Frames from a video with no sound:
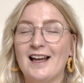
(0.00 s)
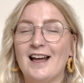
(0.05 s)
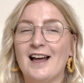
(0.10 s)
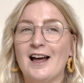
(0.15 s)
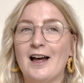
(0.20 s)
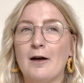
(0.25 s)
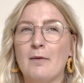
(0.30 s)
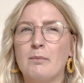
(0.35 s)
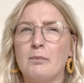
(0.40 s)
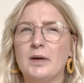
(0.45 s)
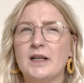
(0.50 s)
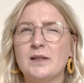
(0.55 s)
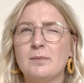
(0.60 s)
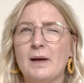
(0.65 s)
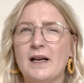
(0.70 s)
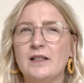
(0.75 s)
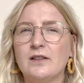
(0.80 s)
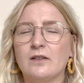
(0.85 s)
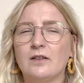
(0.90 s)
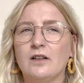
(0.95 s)
But it's
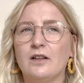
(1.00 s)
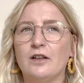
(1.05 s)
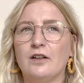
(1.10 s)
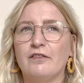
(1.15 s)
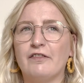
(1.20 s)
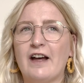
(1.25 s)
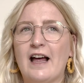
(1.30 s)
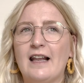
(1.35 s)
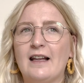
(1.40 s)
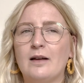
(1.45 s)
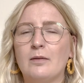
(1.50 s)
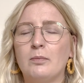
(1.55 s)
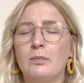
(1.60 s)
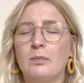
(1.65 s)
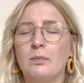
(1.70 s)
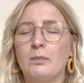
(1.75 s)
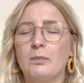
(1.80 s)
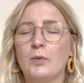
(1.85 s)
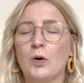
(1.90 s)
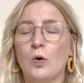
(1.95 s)
based on the novella
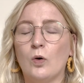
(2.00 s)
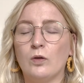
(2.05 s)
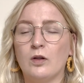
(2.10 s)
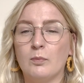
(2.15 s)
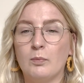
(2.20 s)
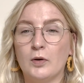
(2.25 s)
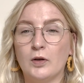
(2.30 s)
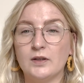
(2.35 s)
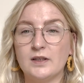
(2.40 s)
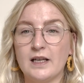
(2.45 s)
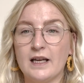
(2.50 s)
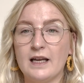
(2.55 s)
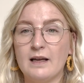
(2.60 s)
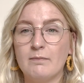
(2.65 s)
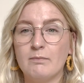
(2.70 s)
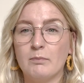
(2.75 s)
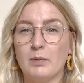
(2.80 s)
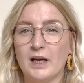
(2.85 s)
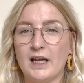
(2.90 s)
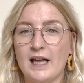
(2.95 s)
called The Body
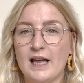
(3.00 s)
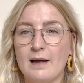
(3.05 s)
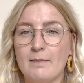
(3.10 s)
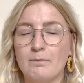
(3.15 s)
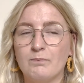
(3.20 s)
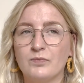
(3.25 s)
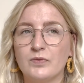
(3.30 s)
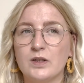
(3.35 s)
by him,